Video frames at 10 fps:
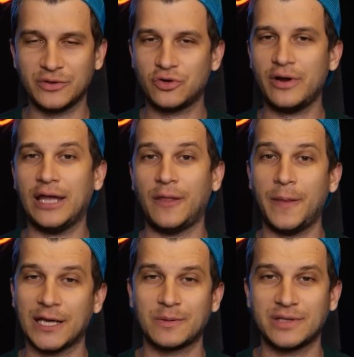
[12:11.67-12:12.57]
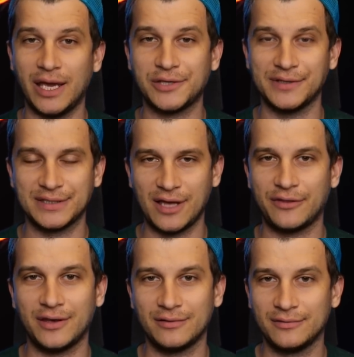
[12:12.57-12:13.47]
we've been trained that the expectation is
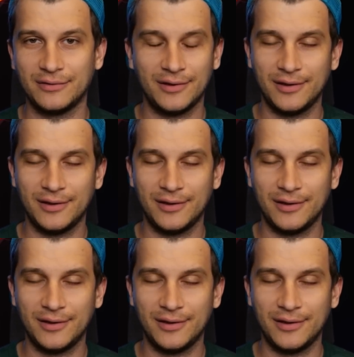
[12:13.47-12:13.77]
nothing.